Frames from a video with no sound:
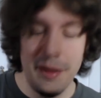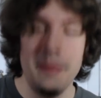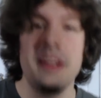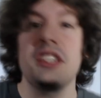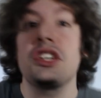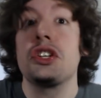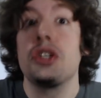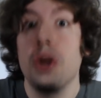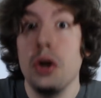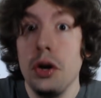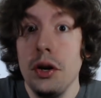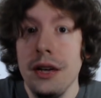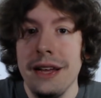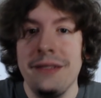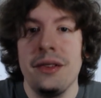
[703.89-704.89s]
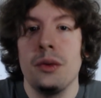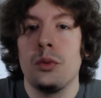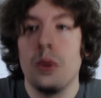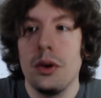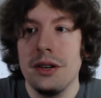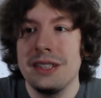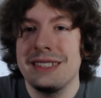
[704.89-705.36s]
I mean, sure, if it
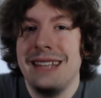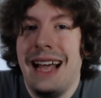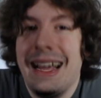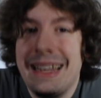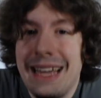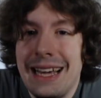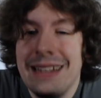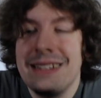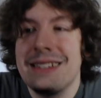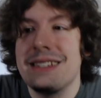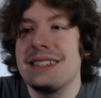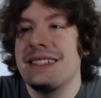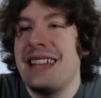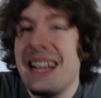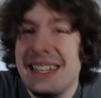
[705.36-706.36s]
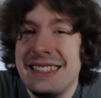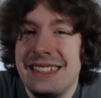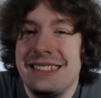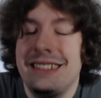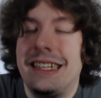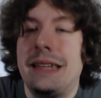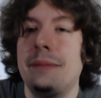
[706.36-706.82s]
works, I guess,
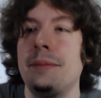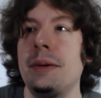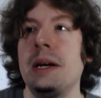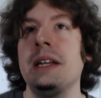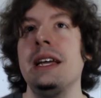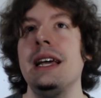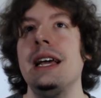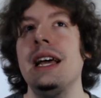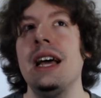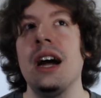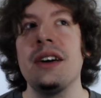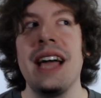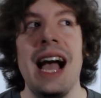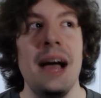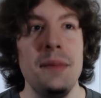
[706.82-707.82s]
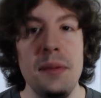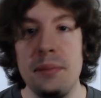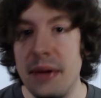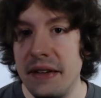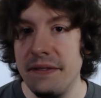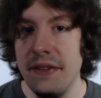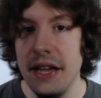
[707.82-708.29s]
technically, but okay, I'm a
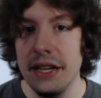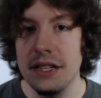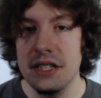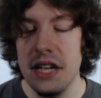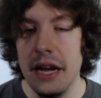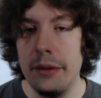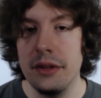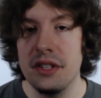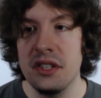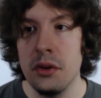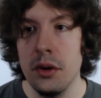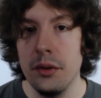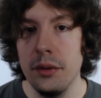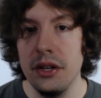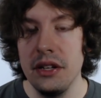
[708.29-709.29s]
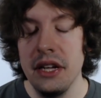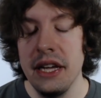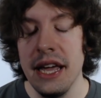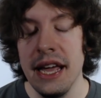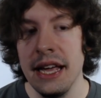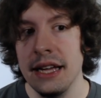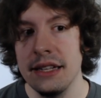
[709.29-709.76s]
big fan of Skyward Sword,
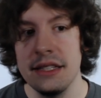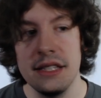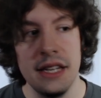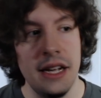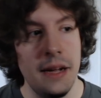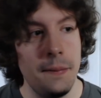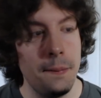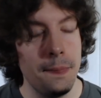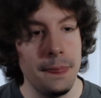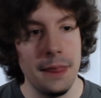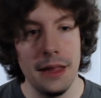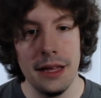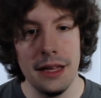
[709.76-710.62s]
really, and um,